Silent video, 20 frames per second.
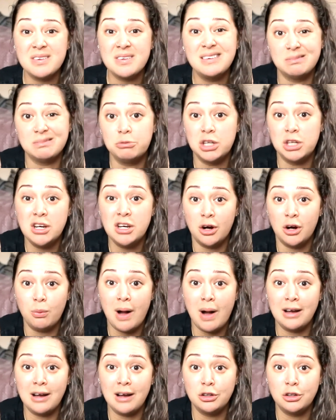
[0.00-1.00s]

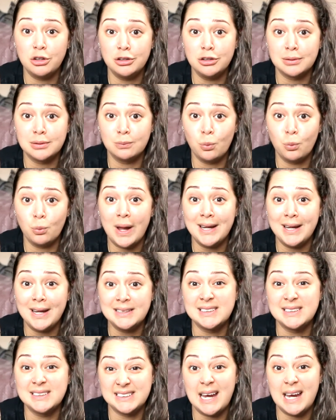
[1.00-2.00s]
a good way to
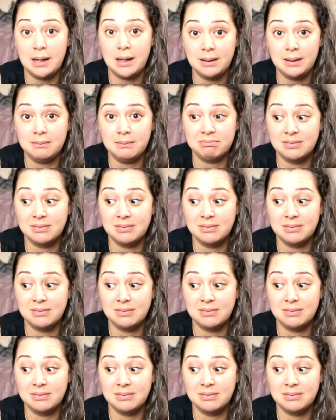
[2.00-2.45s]
stay